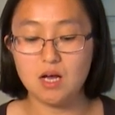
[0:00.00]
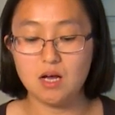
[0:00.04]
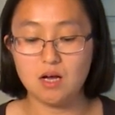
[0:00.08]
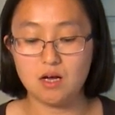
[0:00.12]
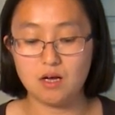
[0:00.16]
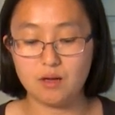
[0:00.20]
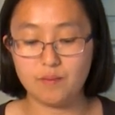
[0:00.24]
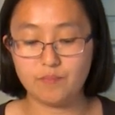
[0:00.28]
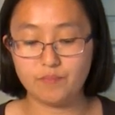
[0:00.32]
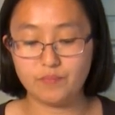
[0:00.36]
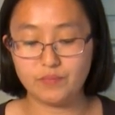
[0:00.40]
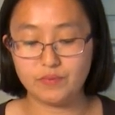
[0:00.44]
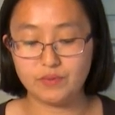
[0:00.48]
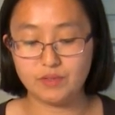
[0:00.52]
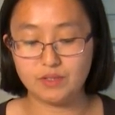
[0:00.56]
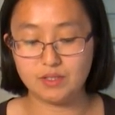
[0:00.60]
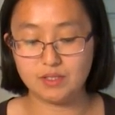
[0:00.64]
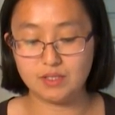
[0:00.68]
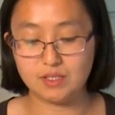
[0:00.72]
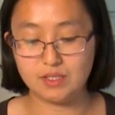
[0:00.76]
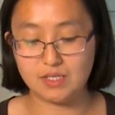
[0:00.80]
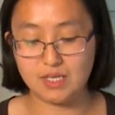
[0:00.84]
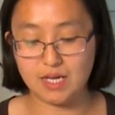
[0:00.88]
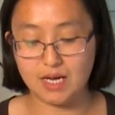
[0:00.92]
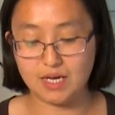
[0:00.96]
Um,
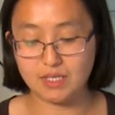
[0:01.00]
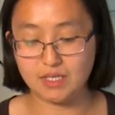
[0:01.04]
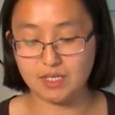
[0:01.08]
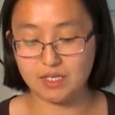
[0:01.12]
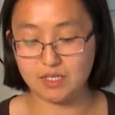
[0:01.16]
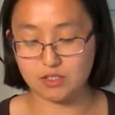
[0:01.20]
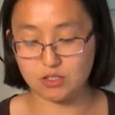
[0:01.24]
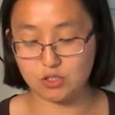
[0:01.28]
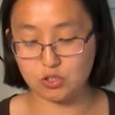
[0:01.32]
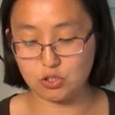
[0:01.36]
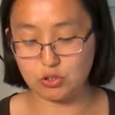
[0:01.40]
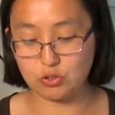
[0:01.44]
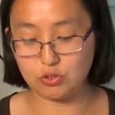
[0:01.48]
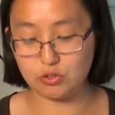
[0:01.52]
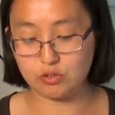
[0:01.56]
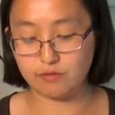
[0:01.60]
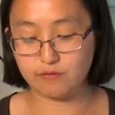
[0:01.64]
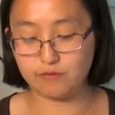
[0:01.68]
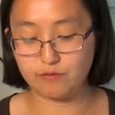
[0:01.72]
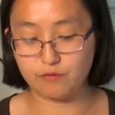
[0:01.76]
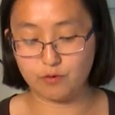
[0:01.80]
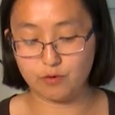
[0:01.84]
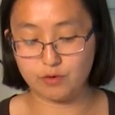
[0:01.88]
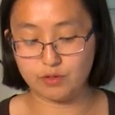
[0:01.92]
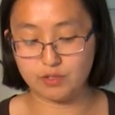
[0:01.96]
that is
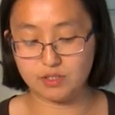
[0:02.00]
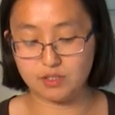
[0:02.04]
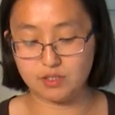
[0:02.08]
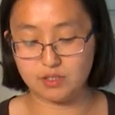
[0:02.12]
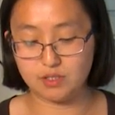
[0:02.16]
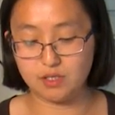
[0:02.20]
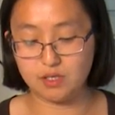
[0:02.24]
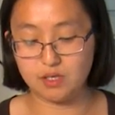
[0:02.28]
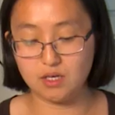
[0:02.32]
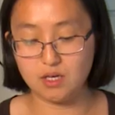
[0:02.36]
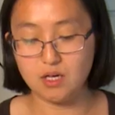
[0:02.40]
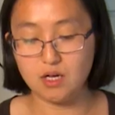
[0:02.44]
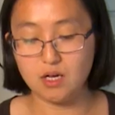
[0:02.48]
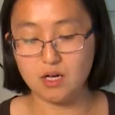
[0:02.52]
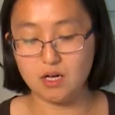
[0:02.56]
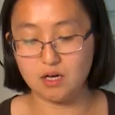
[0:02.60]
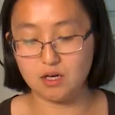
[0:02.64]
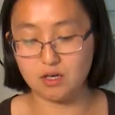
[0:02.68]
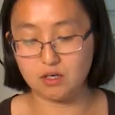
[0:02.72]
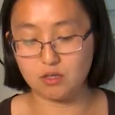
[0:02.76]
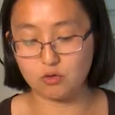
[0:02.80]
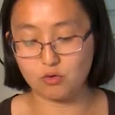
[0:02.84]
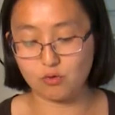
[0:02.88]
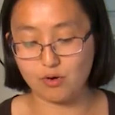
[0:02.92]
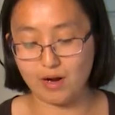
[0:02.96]
good for the
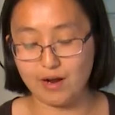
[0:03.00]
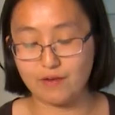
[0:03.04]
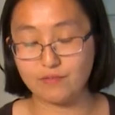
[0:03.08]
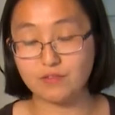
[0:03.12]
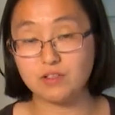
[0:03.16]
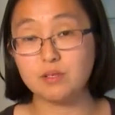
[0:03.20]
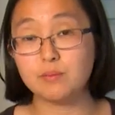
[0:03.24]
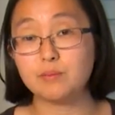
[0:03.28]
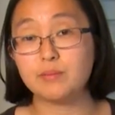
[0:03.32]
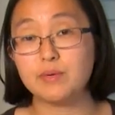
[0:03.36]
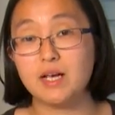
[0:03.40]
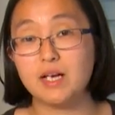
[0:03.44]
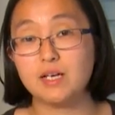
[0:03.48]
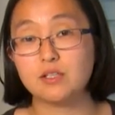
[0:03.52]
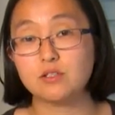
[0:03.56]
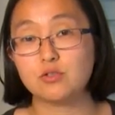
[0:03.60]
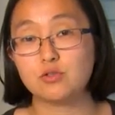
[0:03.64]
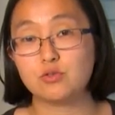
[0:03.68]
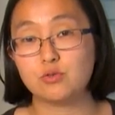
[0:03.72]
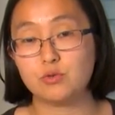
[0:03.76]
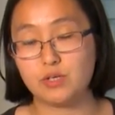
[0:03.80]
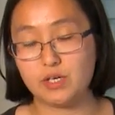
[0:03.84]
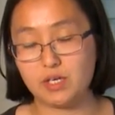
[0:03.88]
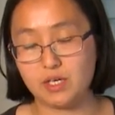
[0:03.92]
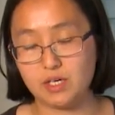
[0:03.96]
um, grafted plants
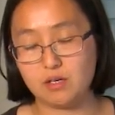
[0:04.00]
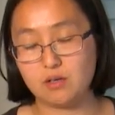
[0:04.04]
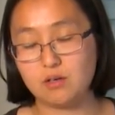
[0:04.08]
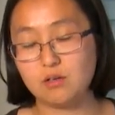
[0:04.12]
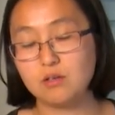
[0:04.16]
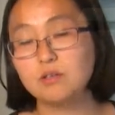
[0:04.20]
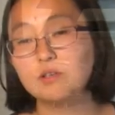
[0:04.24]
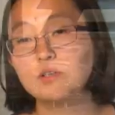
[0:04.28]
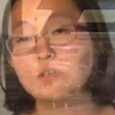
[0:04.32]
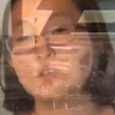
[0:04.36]
to heal.